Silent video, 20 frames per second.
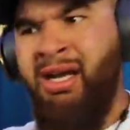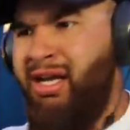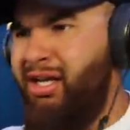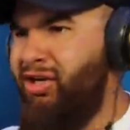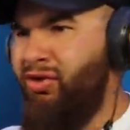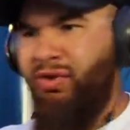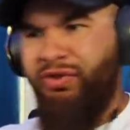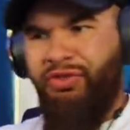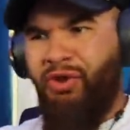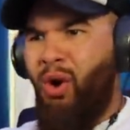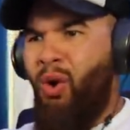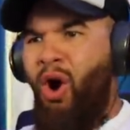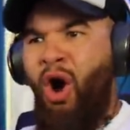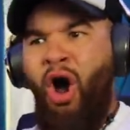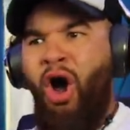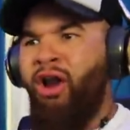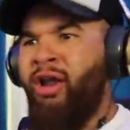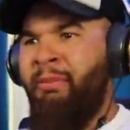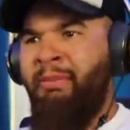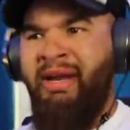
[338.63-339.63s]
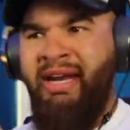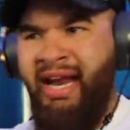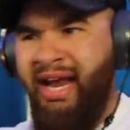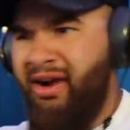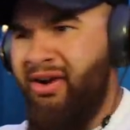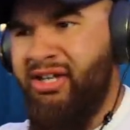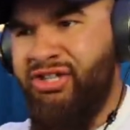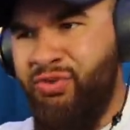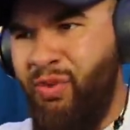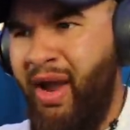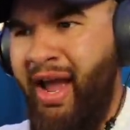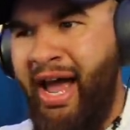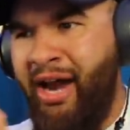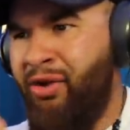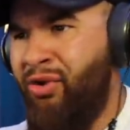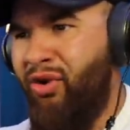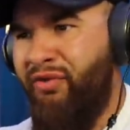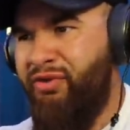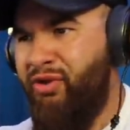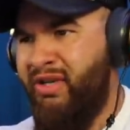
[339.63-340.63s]
You could throw autumn in there as well. I
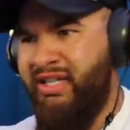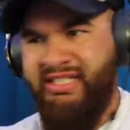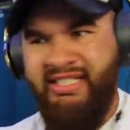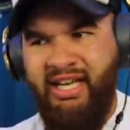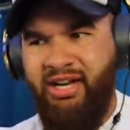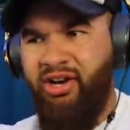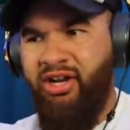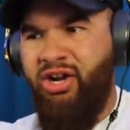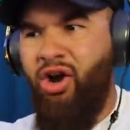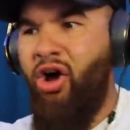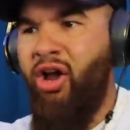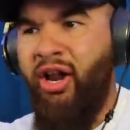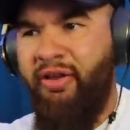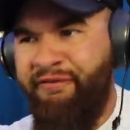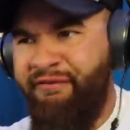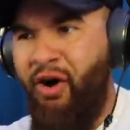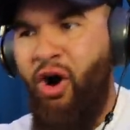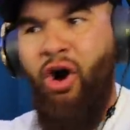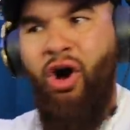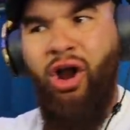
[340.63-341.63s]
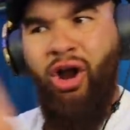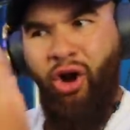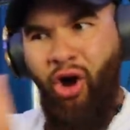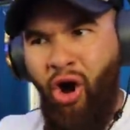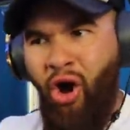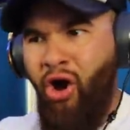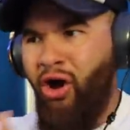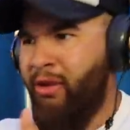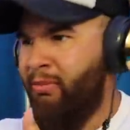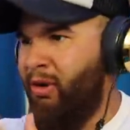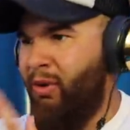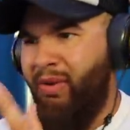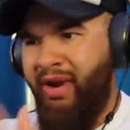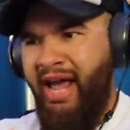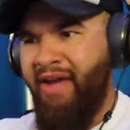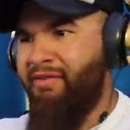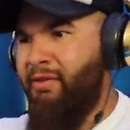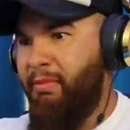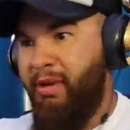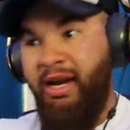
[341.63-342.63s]
don't know if you consider call it fall or autumn or
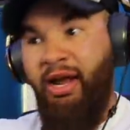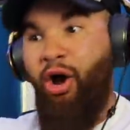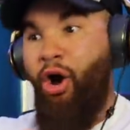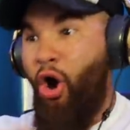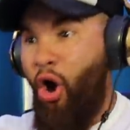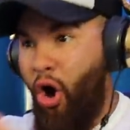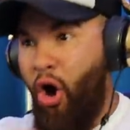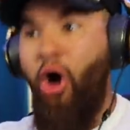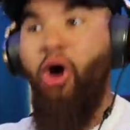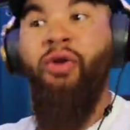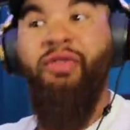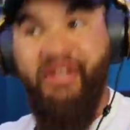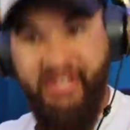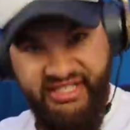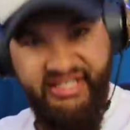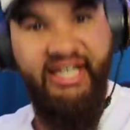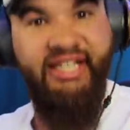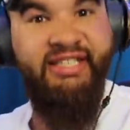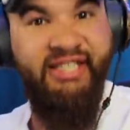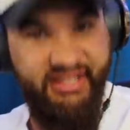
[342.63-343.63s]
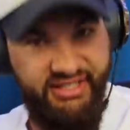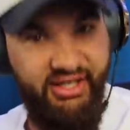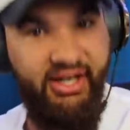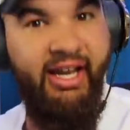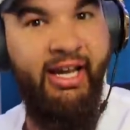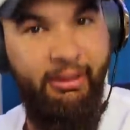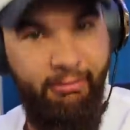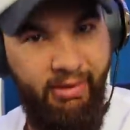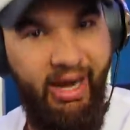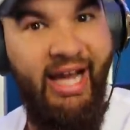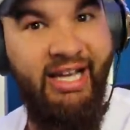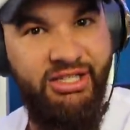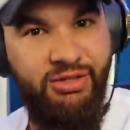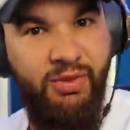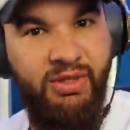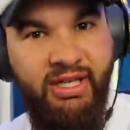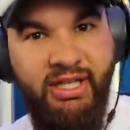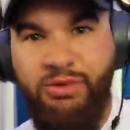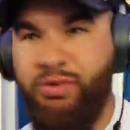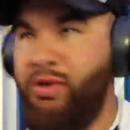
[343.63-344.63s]
whatever, but all the seasons are getting blessed
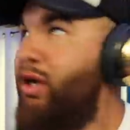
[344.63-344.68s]
with this